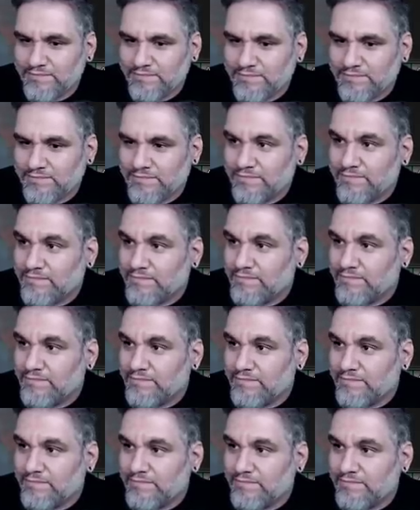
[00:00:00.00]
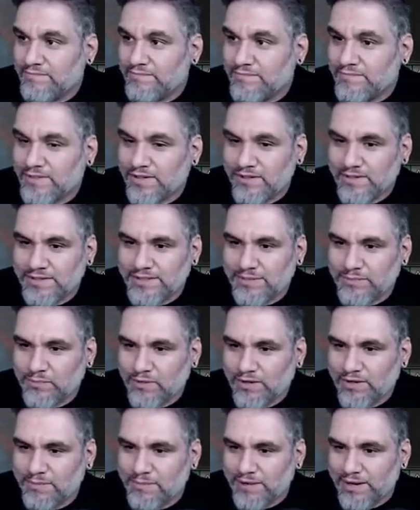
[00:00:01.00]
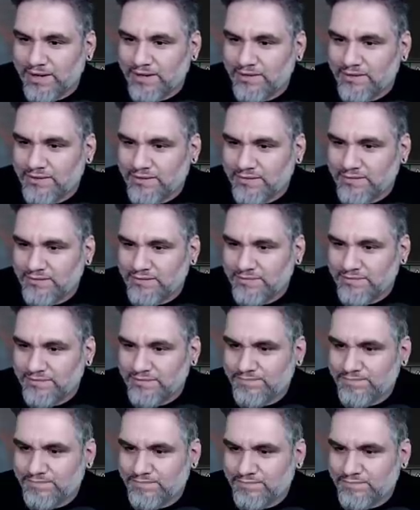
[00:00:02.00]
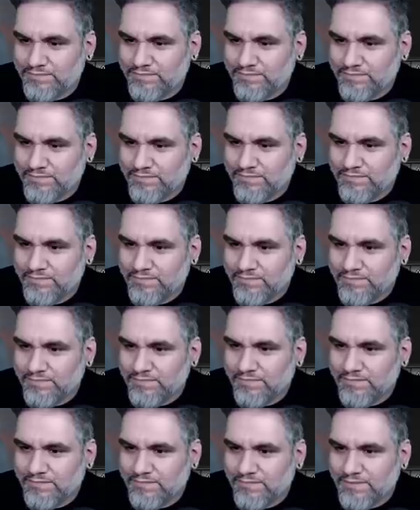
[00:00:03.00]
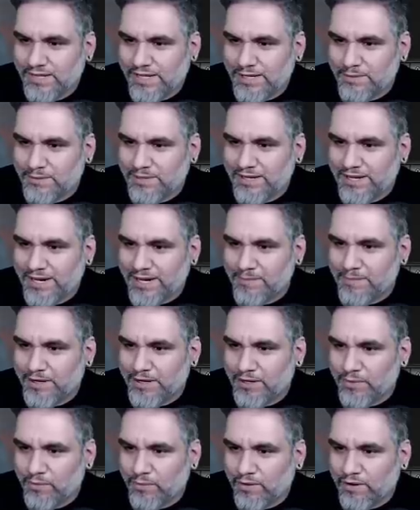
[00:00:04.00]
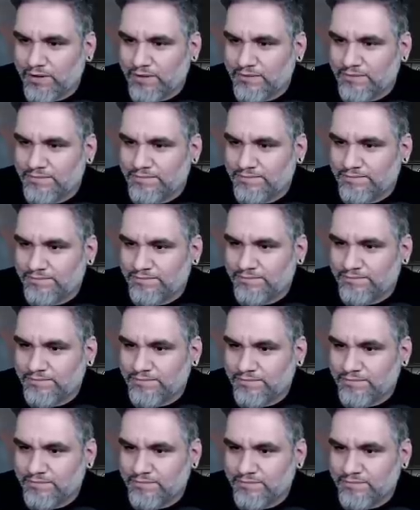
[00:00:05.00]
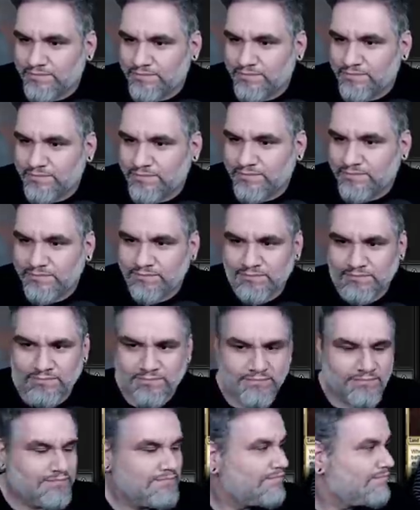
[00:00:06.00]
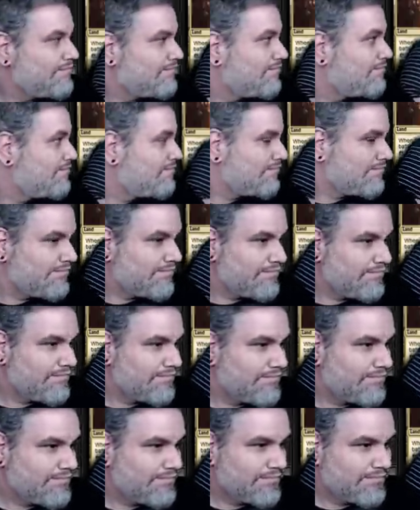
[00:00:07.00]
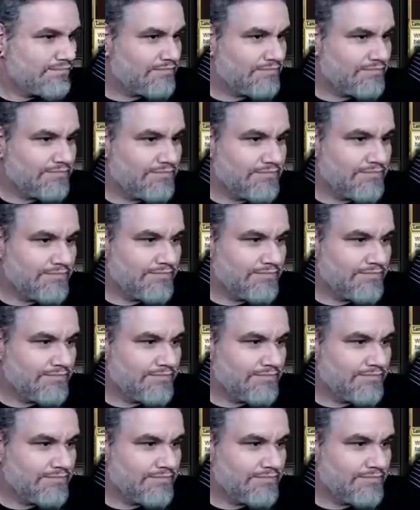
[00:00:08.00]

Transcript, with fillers: I need some water. Go get some water, man. Okay. Anybody care about your water? Woo! Man, that cup smells vile.